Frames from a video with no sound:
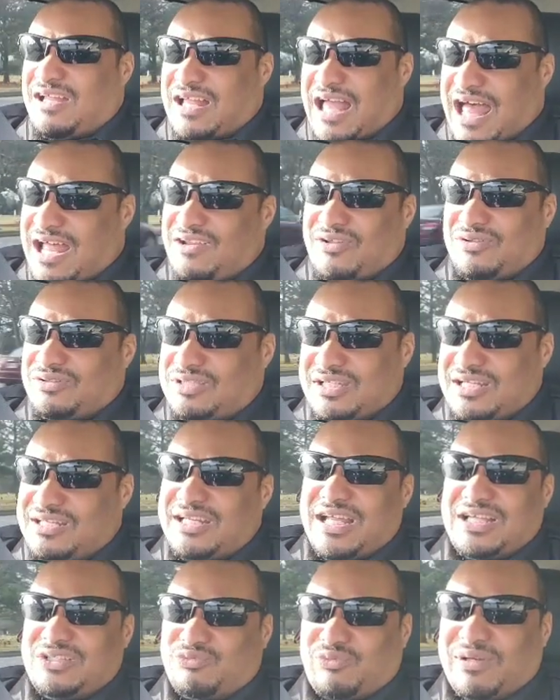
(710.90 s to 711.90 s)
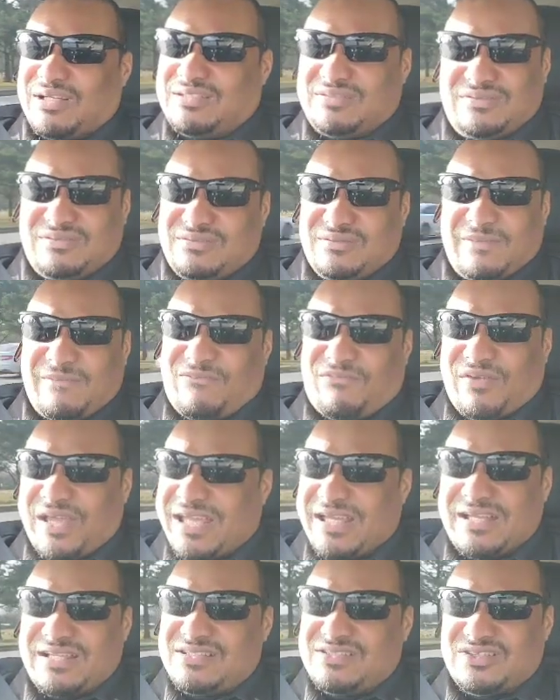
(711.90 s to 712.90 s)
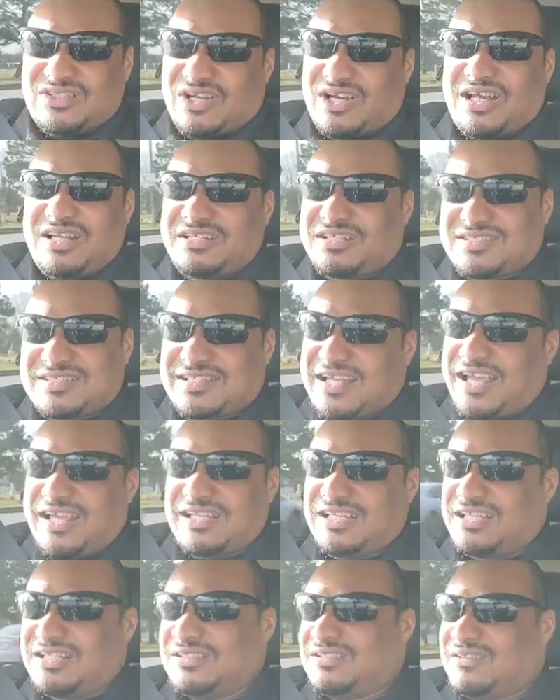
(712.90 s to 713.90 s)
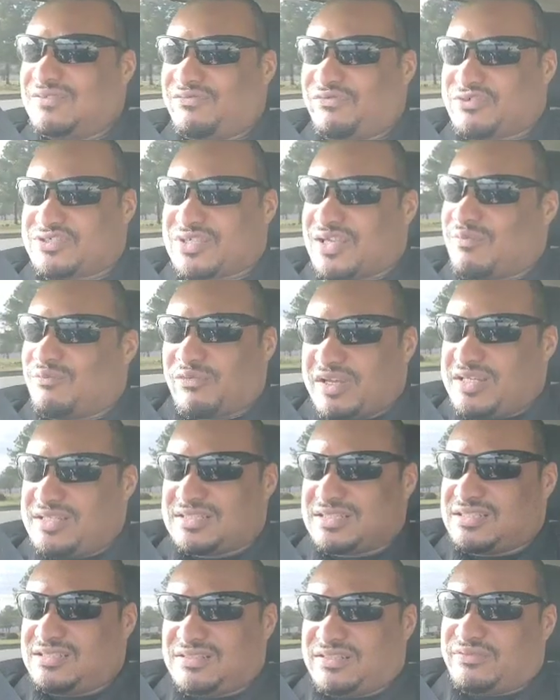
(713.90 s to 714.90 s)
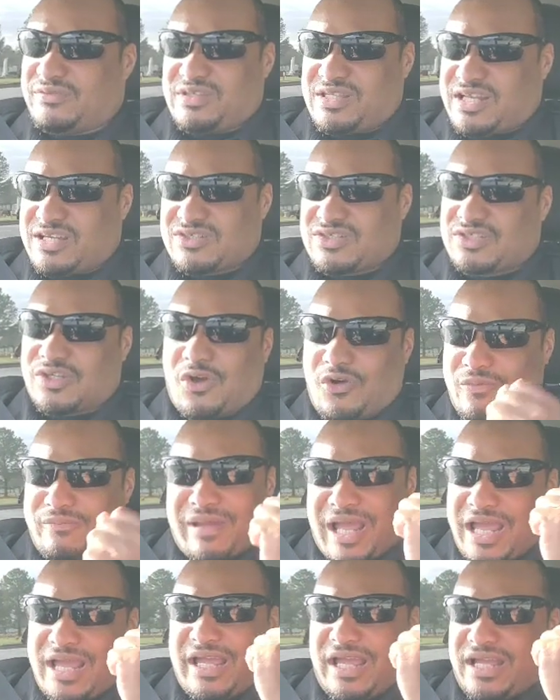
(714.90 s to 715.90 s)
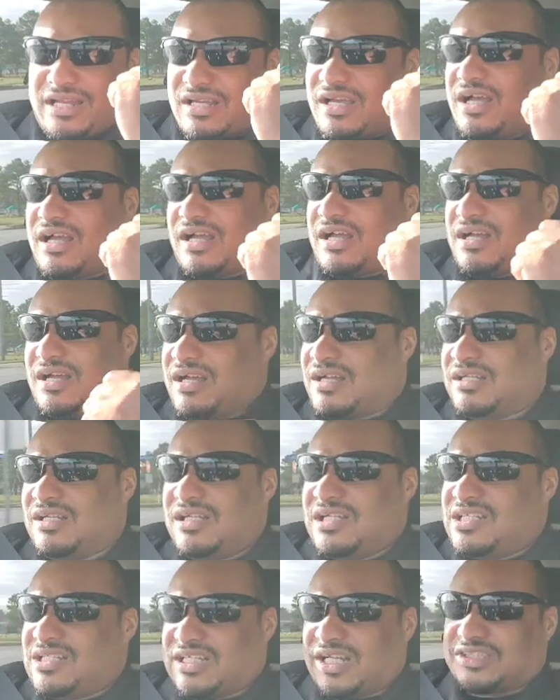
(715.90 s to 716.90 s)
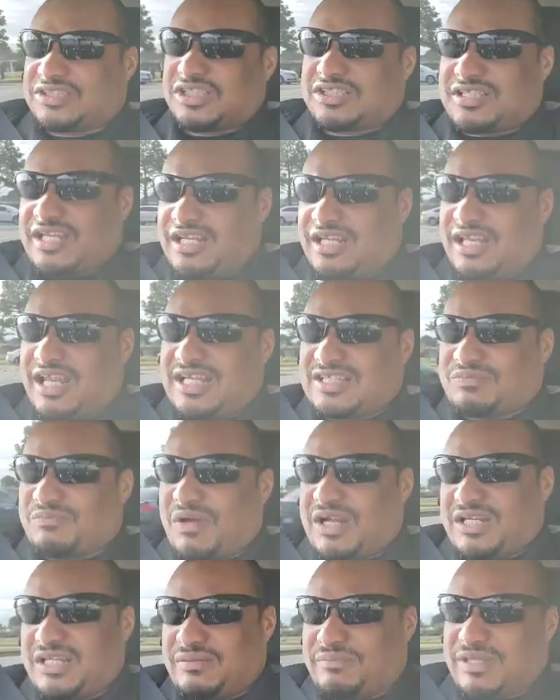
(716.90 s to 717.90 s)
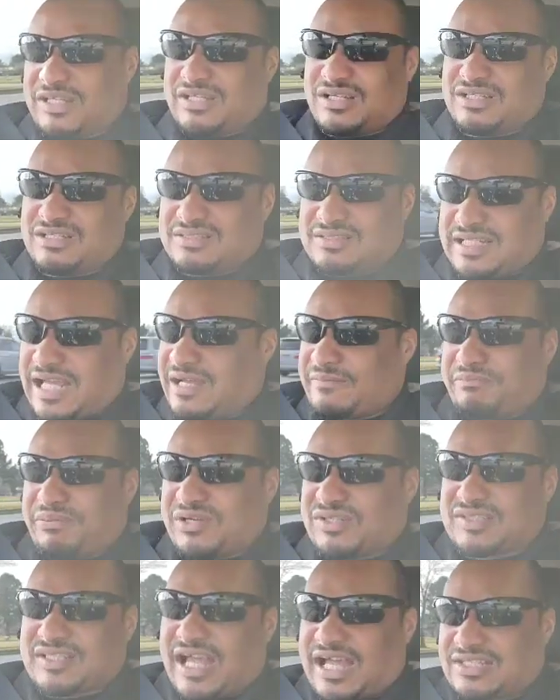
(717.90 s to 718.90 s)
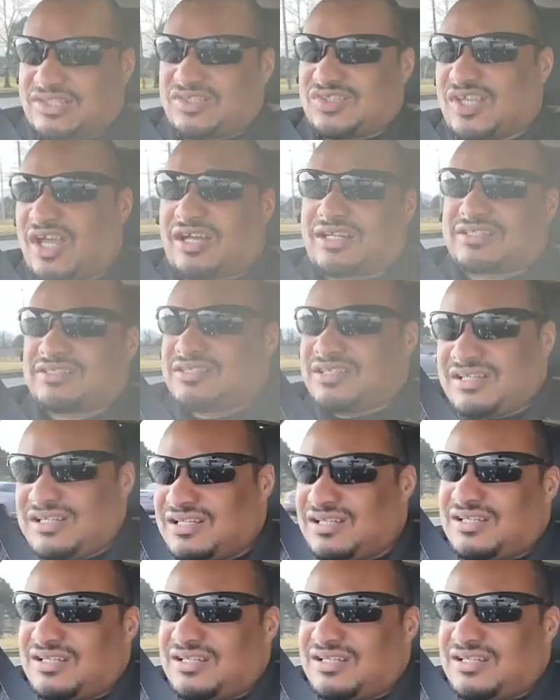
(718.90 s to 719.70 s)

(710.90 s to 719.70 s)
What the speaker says: I don't think that's what fans are understanding. For some reason, they're so mad. Y'all should take less money because Dak Prescott sucks.